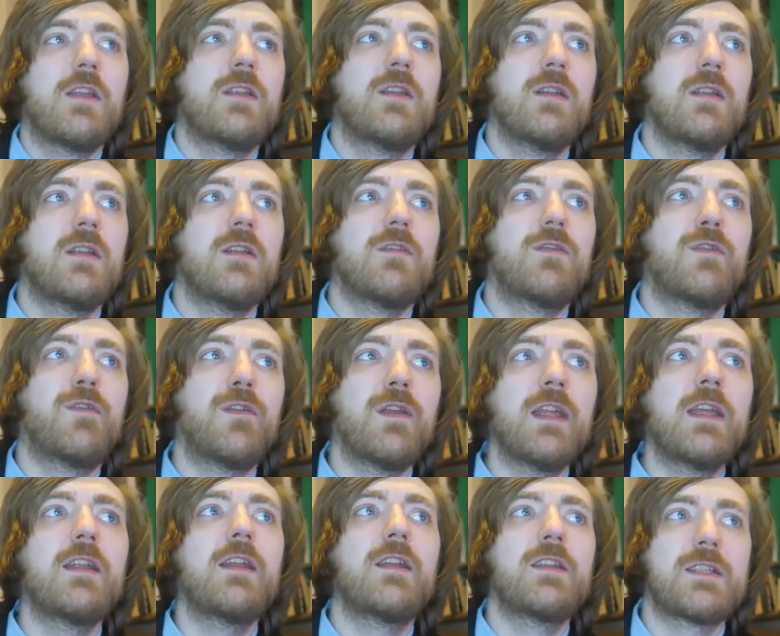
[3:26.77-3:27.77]
You
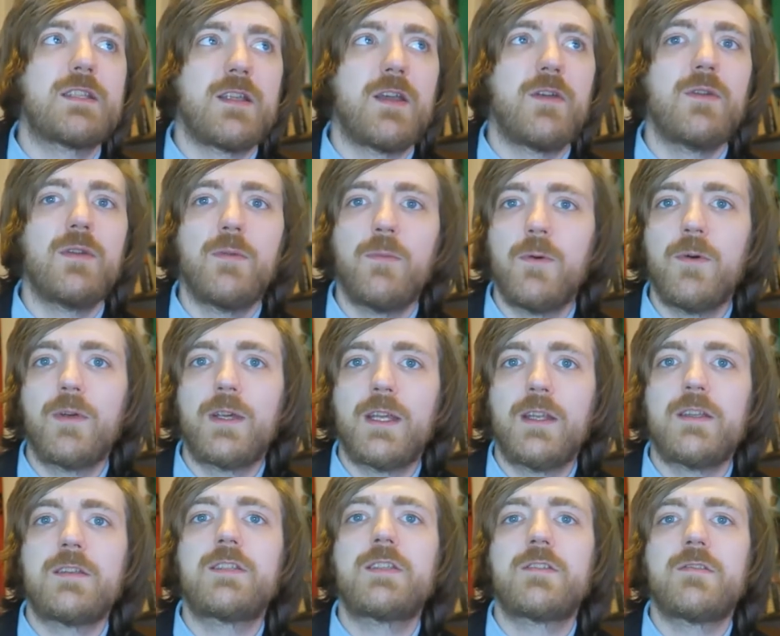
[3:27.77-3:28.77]
feel as though you walk
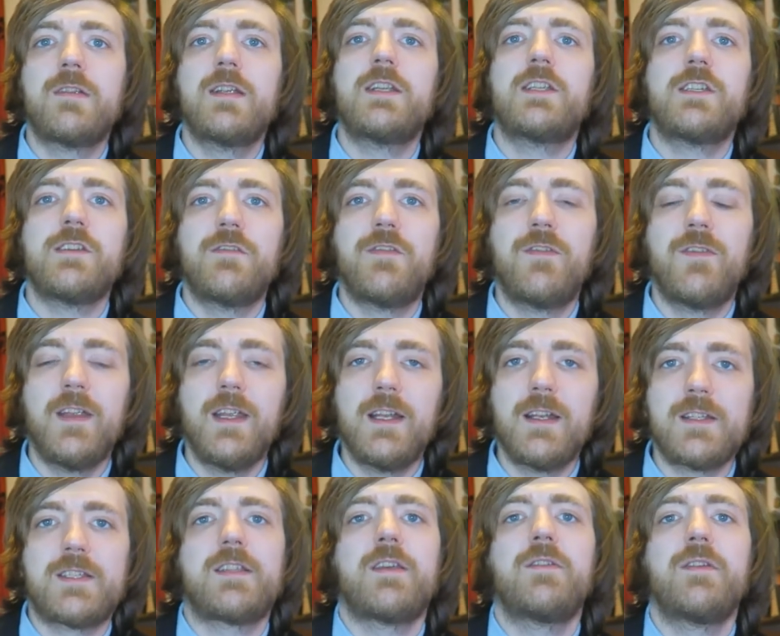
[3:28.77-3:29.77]
in the streets, you
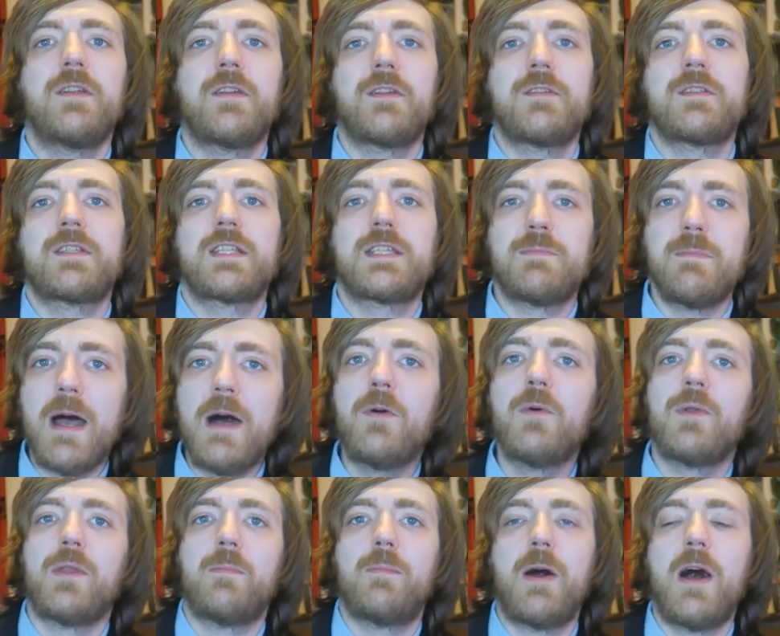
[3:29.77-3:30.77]
feel as though you can
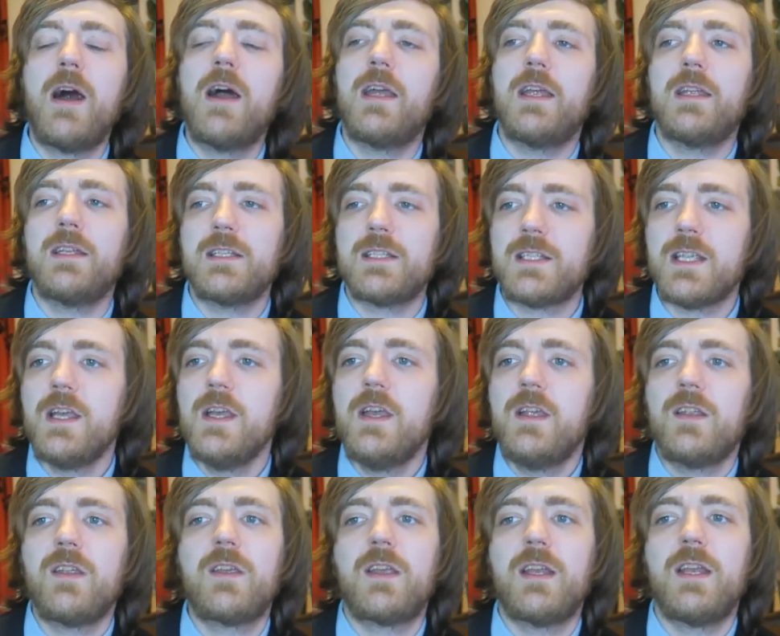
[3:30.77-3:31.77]
smell the pies,
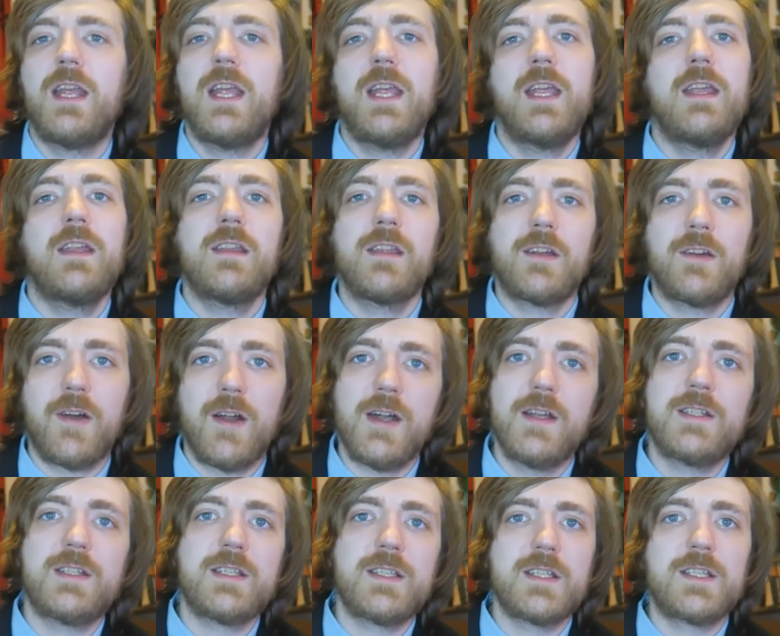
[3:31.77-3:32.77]
you can hear the
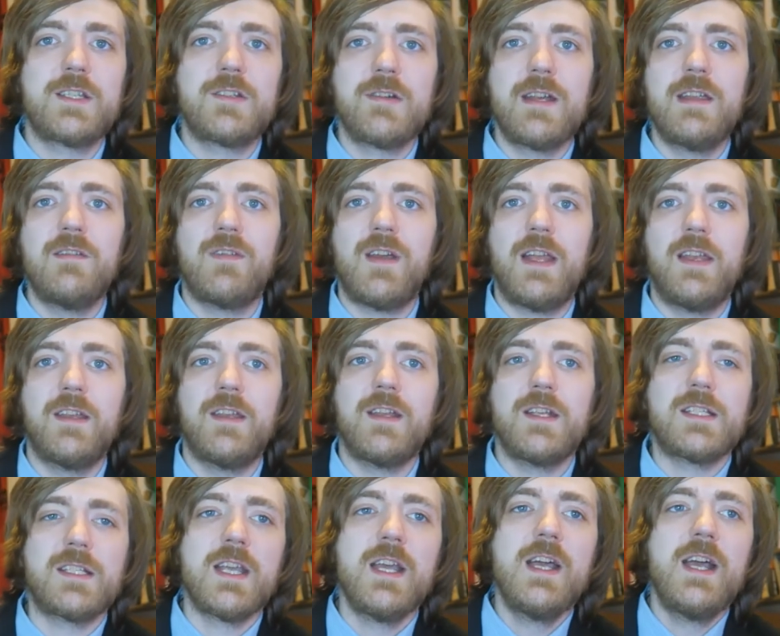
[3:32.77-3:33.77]
cries of the street
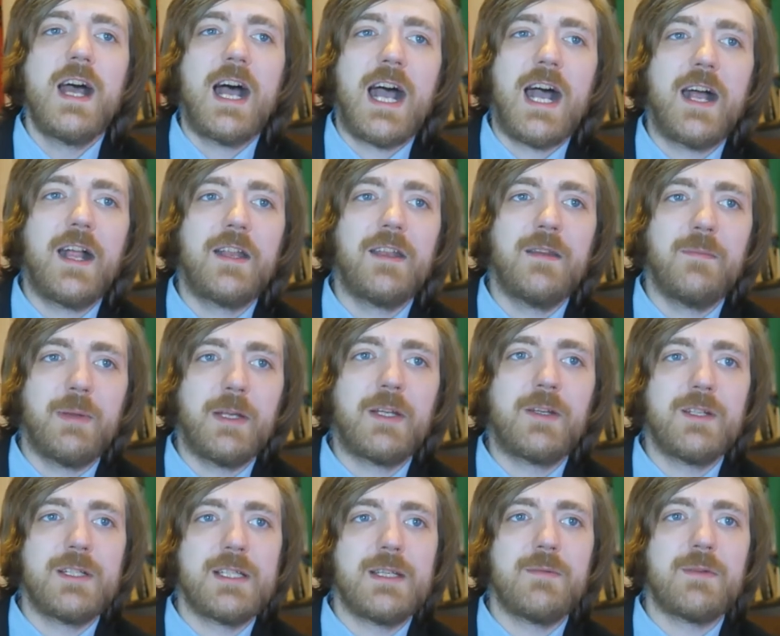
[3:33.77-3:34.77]
vendors. And
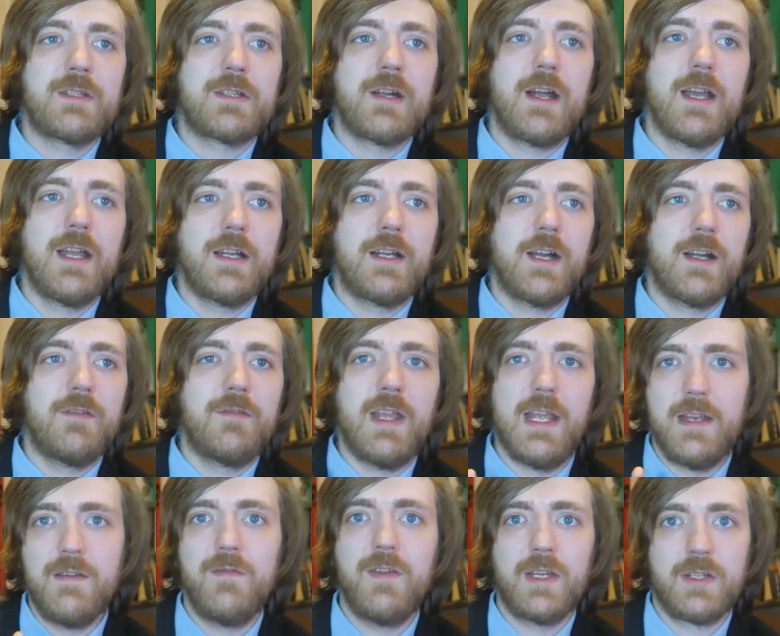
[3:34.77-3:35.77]
because he was writing kind of
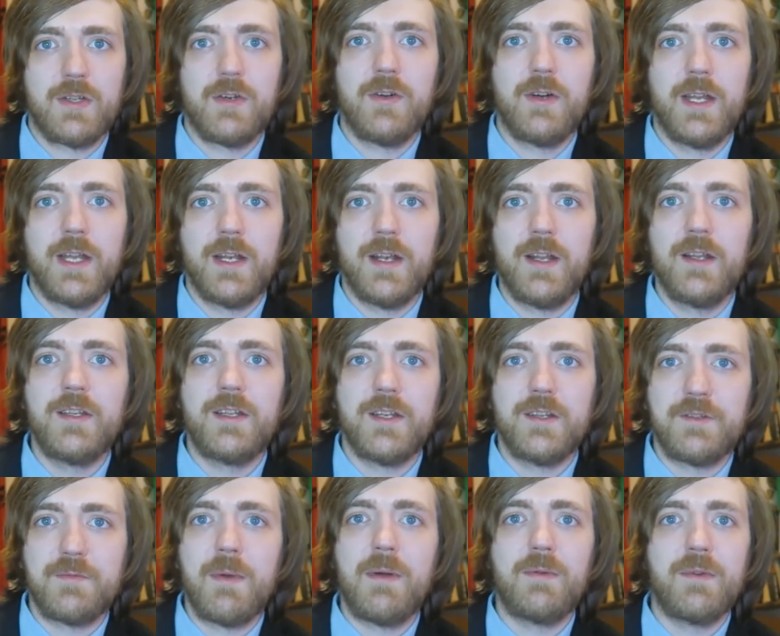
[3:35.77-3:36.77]
in Victorian
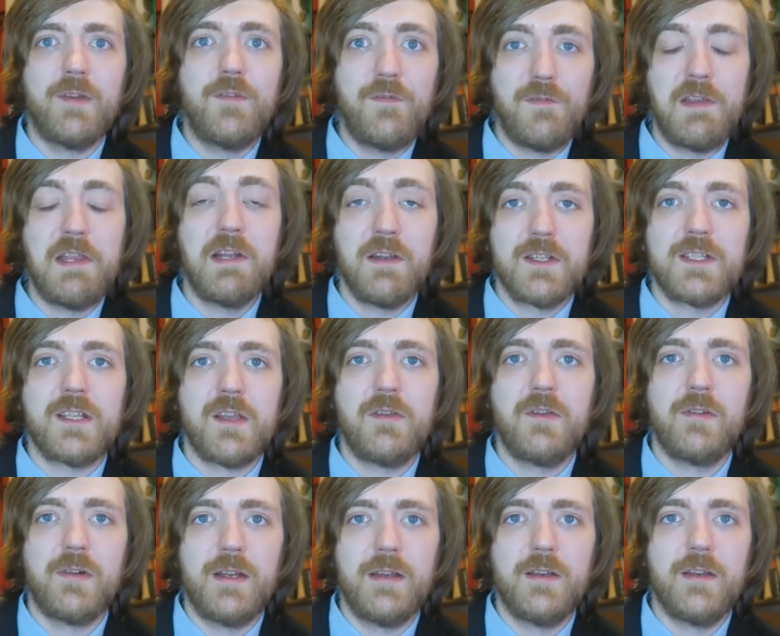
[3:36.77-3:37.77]
London as well, you feel as though
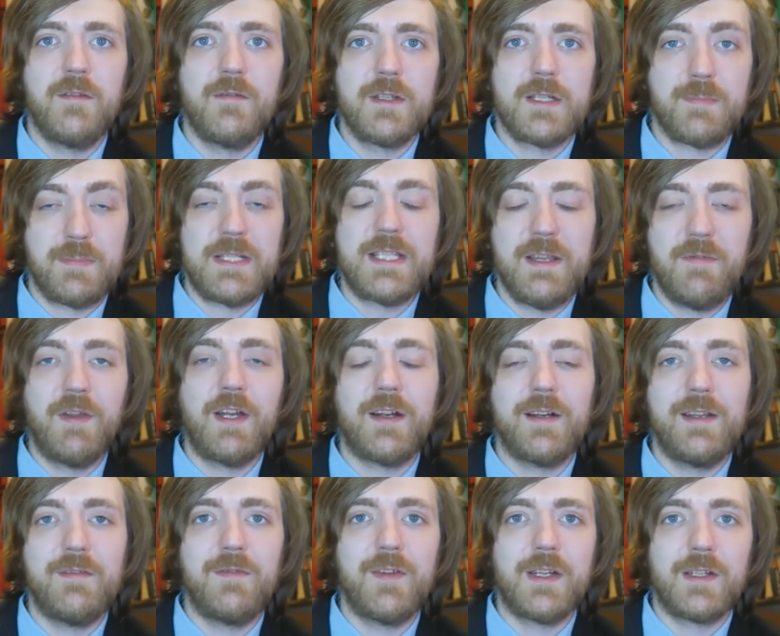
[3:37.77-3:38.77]
you're in
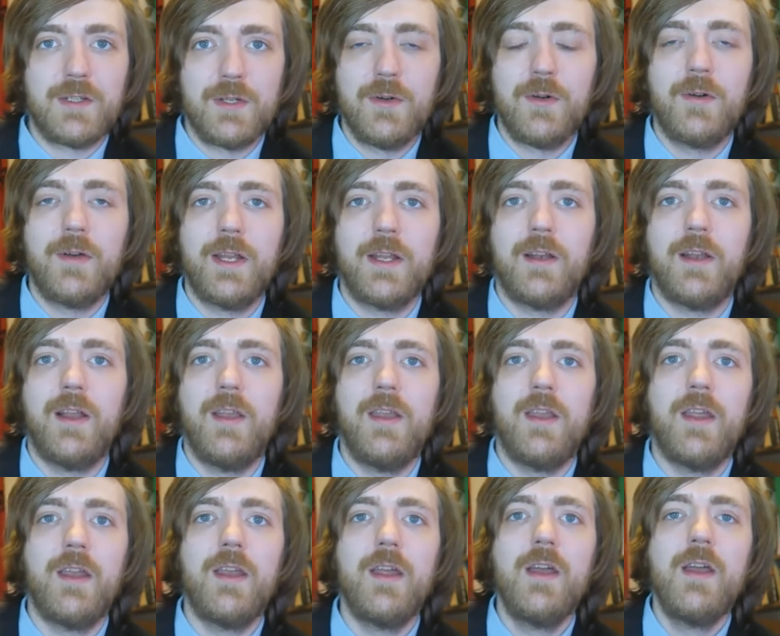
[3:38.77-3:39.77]
specifically Victorian
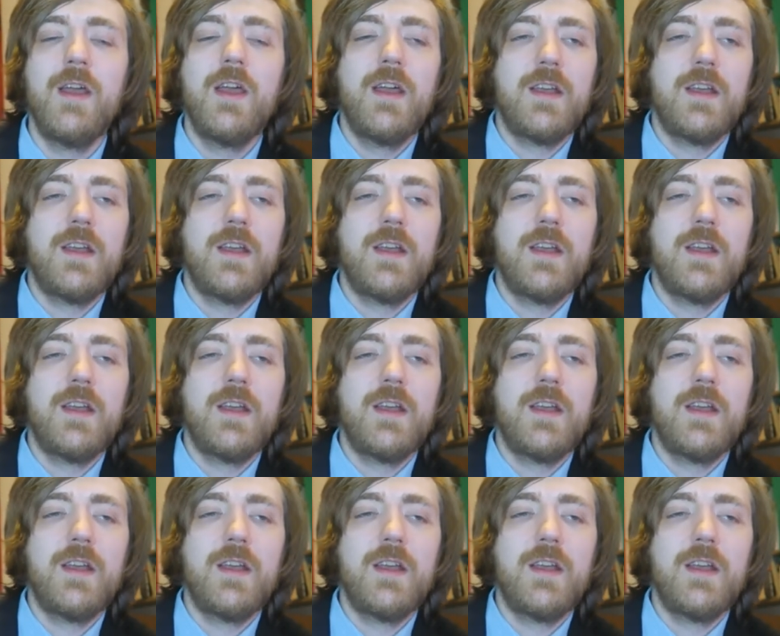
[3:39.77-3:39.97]
London.